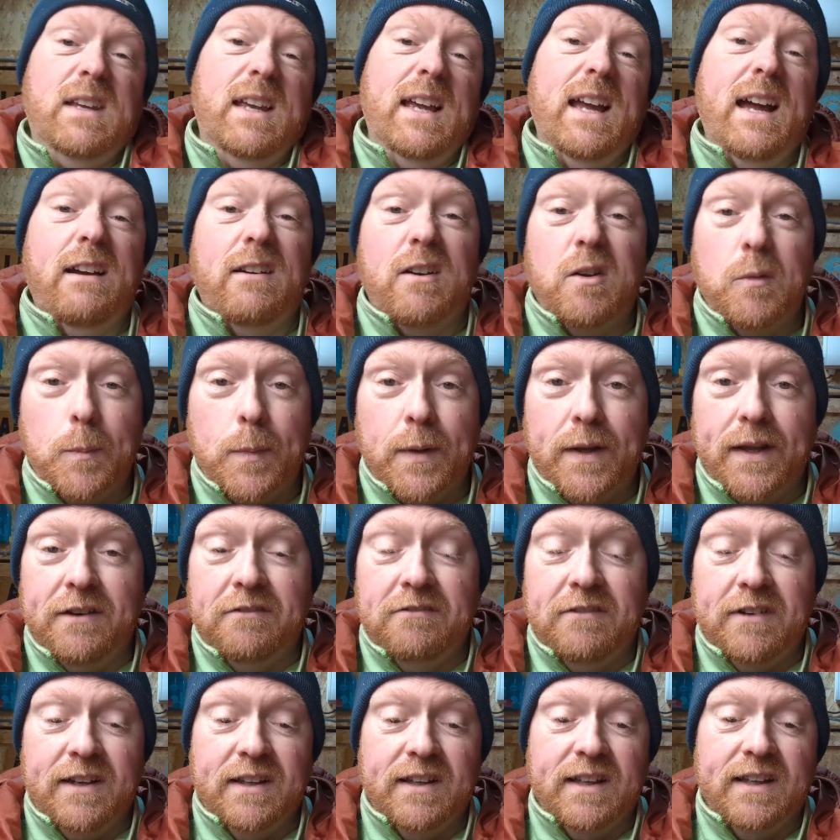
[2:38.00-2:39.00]
Can't
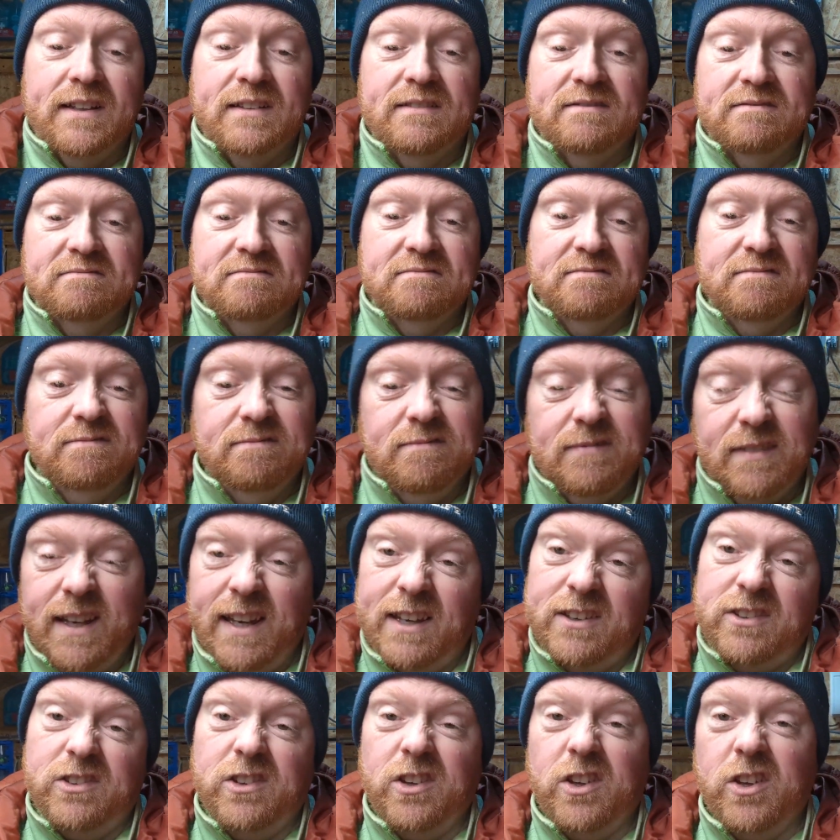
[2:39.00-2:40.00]
complain, really.
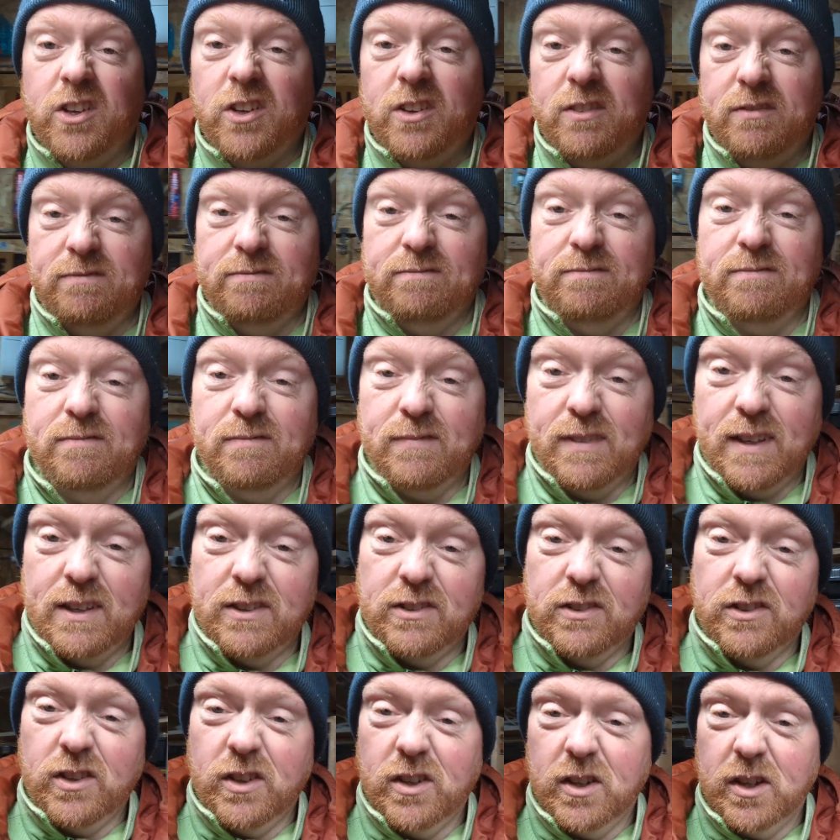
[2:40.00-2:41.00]
It's
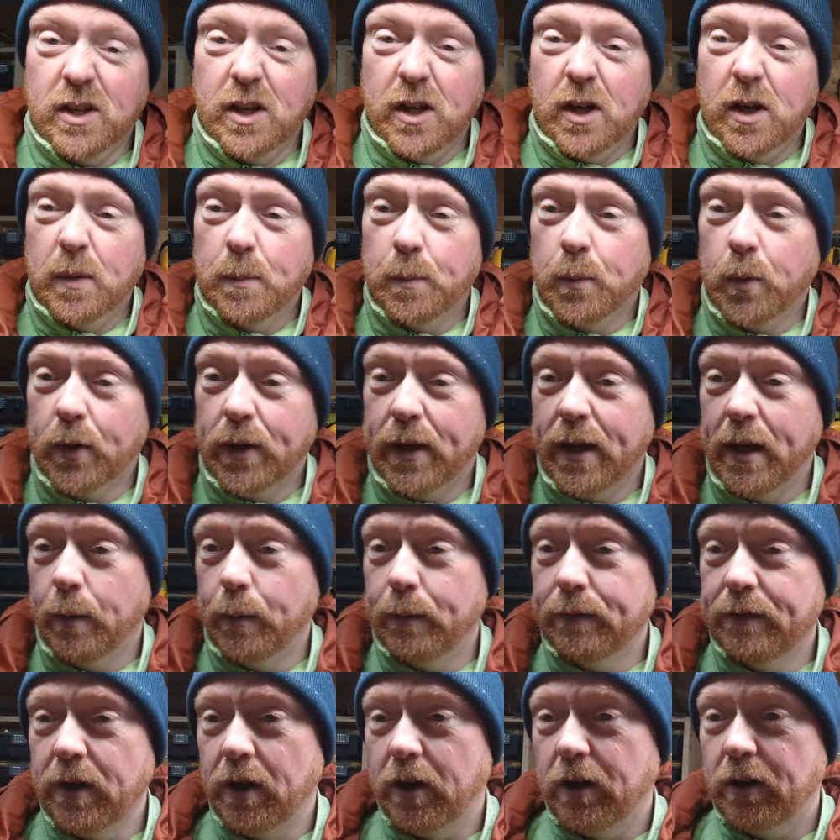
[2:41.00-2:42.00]
there. But yeah,
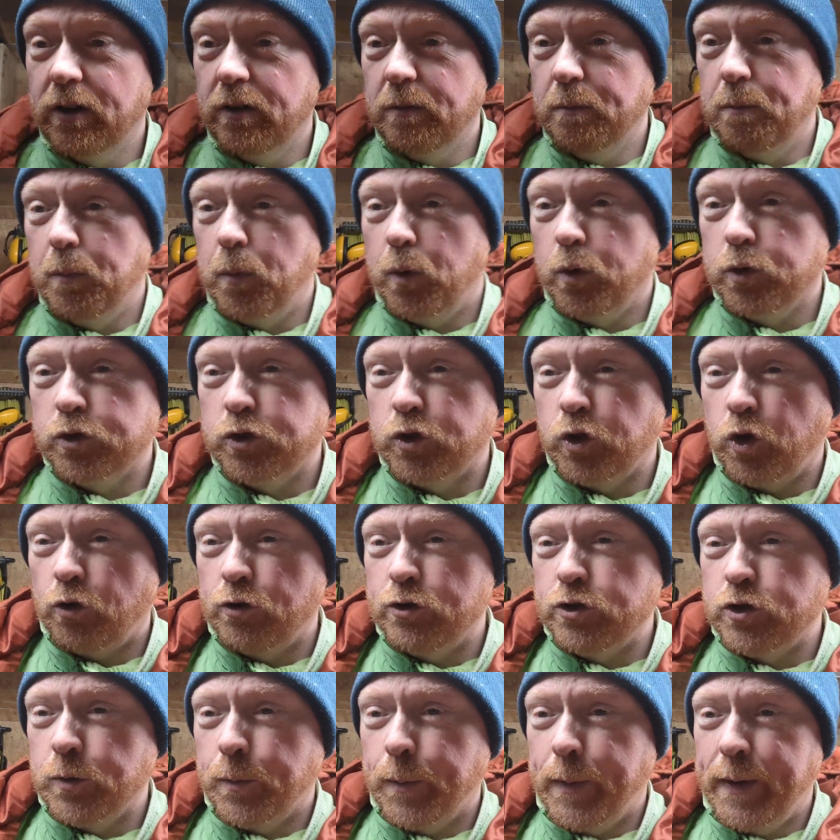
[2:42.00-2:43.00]
we've got more
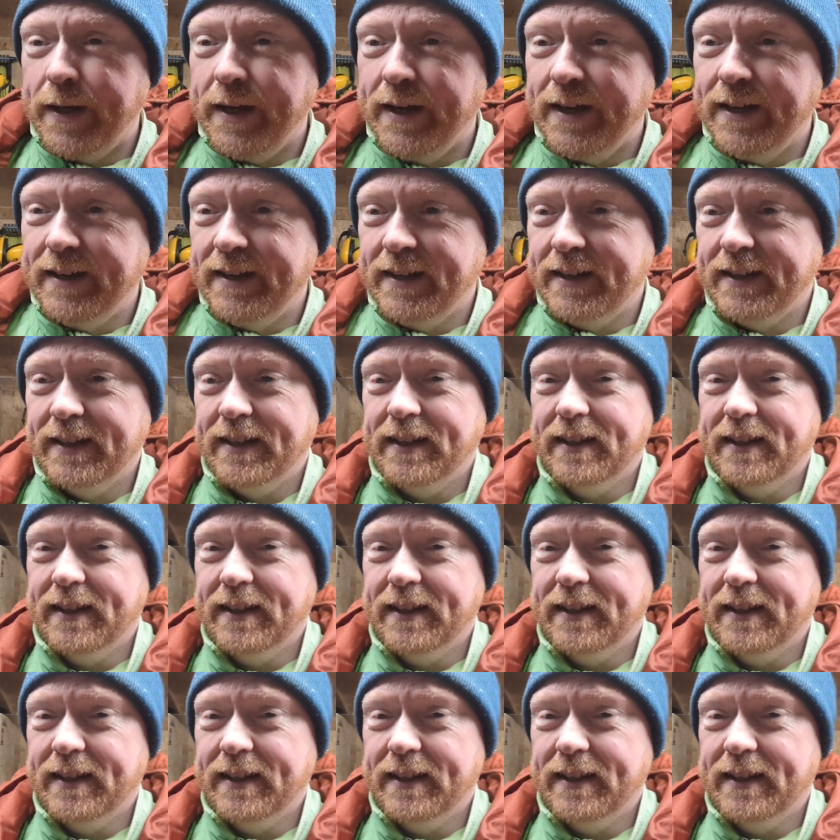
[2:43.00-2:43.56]
storage up here.